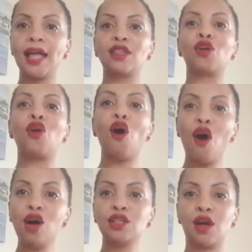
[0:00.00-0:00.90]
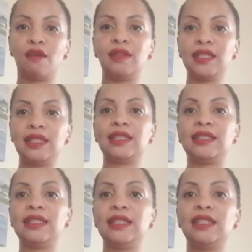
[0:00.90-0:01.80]
the cause of the
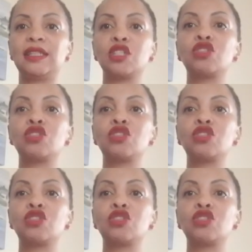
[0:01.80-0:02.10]
disease.